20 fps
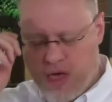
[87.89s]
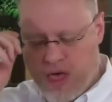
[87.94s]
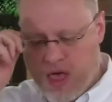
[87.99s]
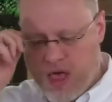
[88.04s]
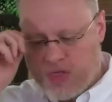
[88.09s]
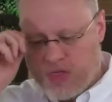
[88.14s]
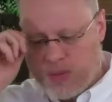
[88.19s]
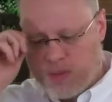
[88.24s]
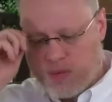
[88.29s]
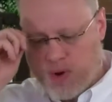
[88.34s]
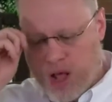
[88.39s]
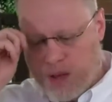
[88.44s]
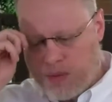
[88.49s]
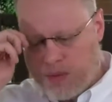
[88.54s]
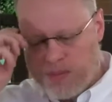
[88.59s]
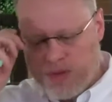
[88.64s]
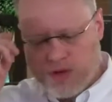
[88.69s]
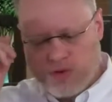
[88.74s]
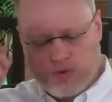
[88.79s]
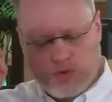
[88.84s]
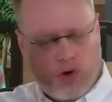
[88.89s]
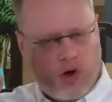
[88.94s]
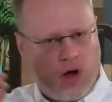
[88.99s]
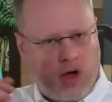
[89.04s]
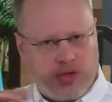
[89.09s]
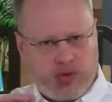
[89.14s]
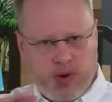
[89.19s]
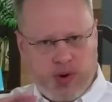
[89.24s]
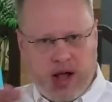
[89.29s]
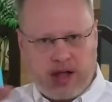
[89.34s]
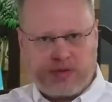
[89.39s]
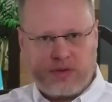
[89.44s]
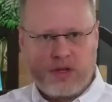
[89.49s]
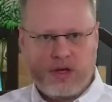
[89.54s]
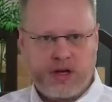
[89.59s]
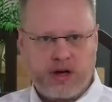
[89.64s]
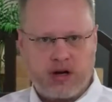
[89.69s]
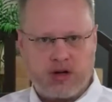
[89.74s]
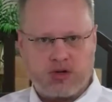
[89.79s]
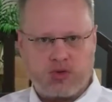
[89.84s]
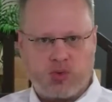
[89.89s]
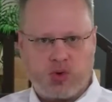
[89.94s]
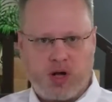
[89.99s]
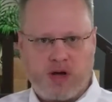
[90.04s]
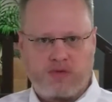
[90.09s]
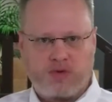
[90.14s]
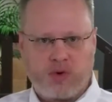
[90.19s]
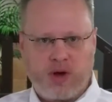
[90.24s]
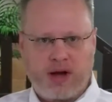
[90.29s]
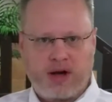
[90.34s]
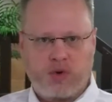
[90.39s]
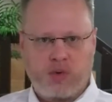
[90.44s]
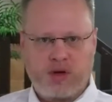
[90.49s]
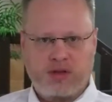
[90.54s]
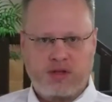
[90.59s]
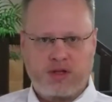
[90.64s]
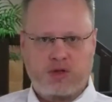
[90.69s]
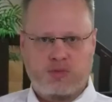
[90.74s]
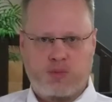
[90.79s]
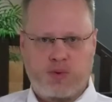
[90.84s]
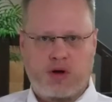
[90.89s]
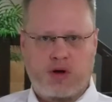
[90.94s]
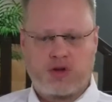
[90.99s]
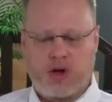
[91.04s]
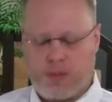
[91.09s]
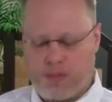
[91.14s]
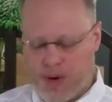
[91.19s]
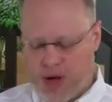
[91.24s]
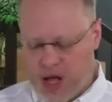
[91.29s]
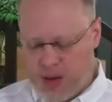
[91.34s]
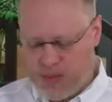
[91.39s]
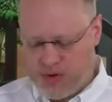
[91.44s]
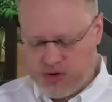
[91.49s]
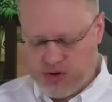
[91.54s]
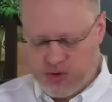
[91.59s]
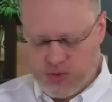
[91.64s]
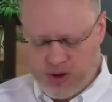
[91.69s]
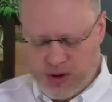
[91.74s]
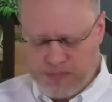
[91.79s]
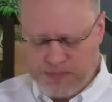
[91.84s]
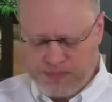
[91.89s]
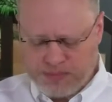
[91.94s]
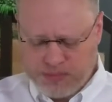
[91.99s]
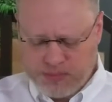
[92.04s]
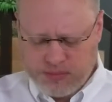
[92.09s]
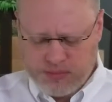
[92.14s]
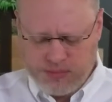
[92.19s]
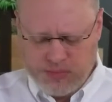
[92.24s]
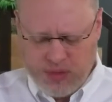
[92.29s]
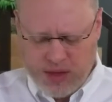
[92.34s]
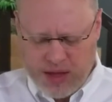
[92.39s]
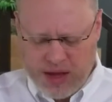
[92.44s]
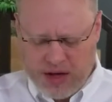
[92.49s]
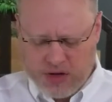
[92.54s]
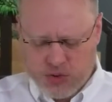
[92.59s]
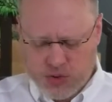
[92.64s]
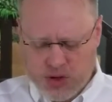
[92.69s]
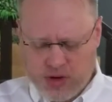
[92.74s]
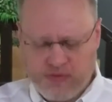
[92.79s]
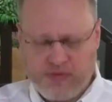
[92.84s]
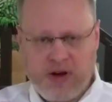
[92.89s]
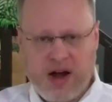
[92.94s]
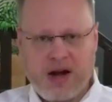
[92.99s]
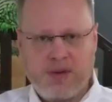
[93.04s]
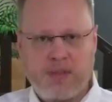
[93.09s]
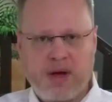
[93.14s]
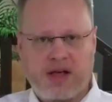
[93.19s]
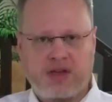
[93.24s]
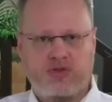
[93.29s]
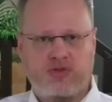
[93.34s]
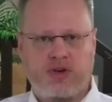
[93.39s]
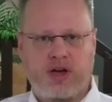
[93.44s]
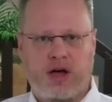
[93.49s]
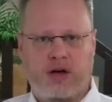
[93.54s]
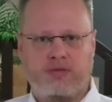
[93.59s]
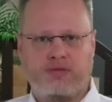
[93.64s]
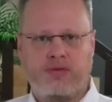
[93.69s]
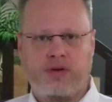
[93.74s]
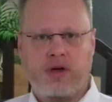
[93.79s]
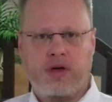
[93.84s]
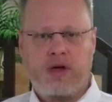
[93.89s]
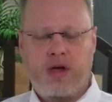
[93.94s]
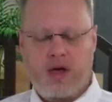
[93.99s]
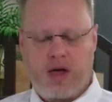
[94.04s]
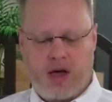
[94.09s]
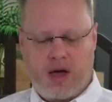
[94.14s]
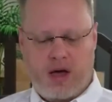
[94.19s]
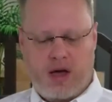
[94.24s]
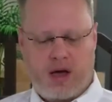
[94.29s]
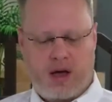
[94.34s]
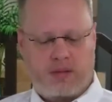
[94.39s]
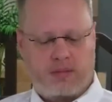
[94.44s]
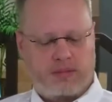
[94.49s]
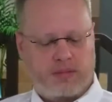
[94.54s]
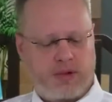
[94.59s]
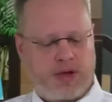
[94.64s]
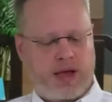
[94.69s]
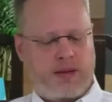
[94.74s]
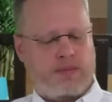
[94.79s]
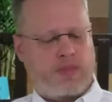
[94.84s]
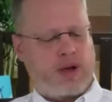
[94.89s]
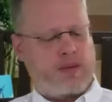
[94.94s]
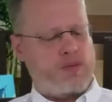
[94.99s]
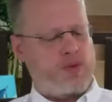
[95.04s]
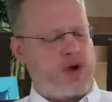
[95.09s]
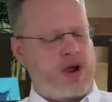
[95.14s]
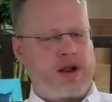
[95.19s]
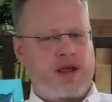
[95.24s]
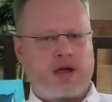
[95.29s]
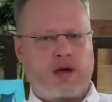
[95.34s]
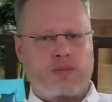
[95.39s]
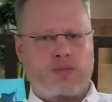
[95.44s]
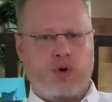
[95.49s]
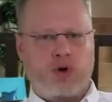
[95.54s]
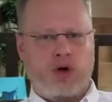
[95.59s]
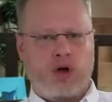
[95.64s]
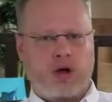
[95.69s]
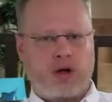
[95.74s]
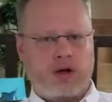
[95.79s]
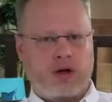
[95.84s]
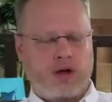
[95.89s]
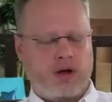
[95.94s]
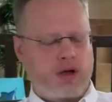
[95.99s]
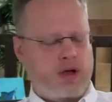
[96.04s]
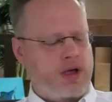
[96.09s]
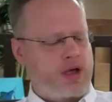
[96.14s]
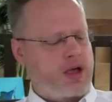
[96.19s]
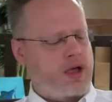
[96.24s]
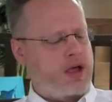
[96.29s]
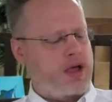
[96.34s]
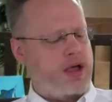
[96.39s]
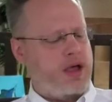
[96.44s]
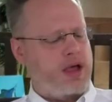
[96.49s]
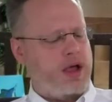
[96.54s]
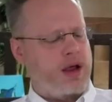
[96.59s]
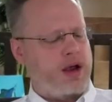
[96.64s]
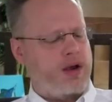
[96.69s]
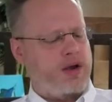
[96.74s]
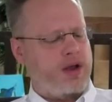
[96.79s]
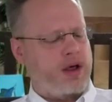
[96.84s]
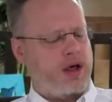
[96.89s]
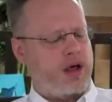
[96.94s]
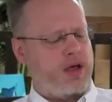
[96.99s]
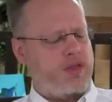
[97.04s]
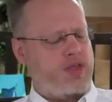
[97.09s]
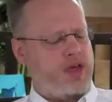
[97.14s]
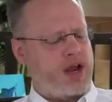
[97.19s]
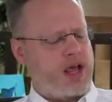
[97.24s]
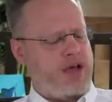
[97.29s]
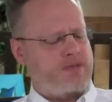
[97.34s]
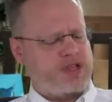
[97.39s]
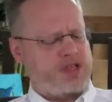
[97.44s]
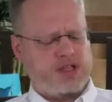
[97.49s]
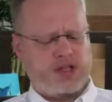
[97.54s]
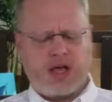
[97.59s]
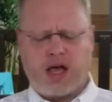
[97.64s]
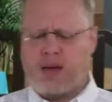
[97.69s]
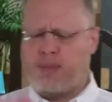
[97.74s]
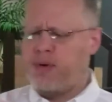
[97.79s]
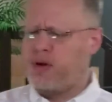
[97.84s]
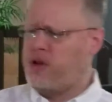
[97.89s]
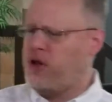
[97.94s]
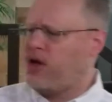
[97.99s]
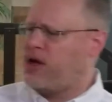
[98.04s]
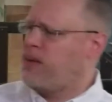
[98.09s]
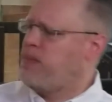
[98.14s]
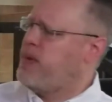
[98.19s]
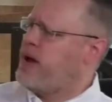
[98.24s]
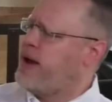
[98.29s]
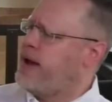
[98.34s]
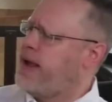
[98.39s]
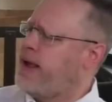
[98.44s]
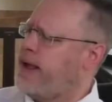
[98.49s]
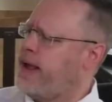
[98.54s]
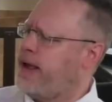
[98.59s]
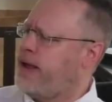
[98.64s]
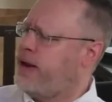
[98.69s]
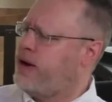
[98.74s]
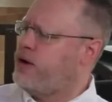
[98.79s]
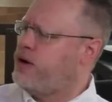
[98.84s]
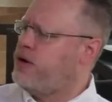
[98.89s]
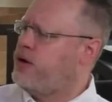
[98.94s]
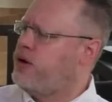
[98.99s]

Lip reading: The problem is, all throughout the years when I've tried to read these books on palmistry, I sort of find myself, I'm reading a book, and then I have to stop and look at my hand,